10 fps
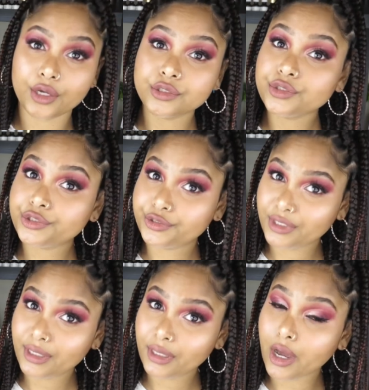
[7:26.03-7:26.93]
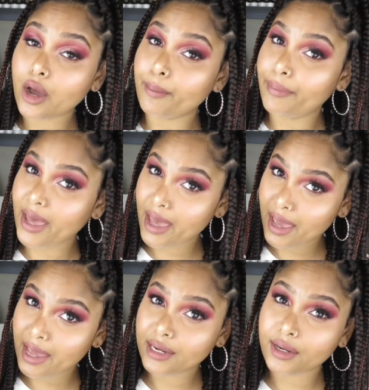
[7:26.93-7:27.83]
she a
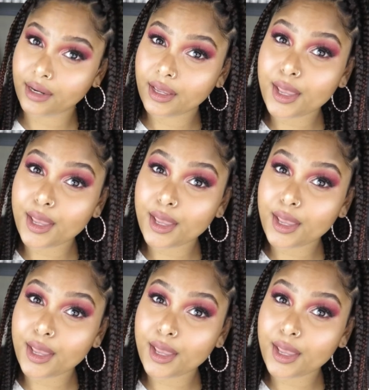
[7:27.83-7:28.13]
baddie